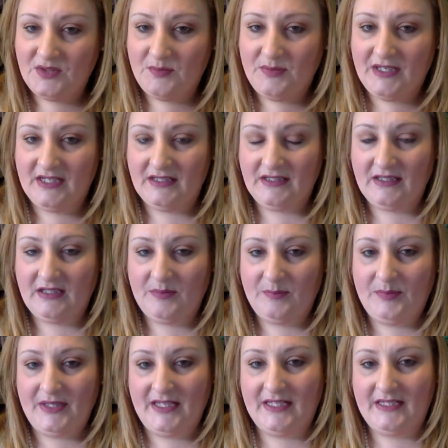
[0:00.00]
to be a little
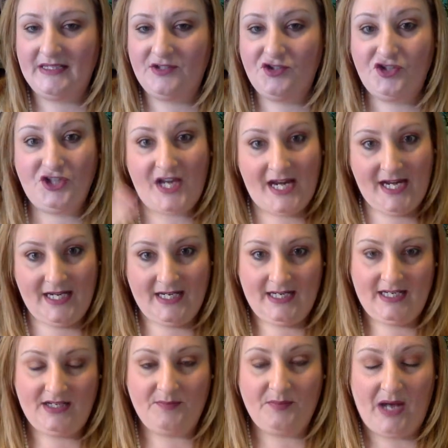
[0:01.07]
bit
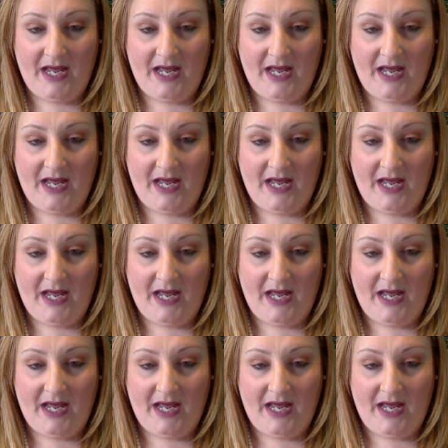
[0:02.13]
jaded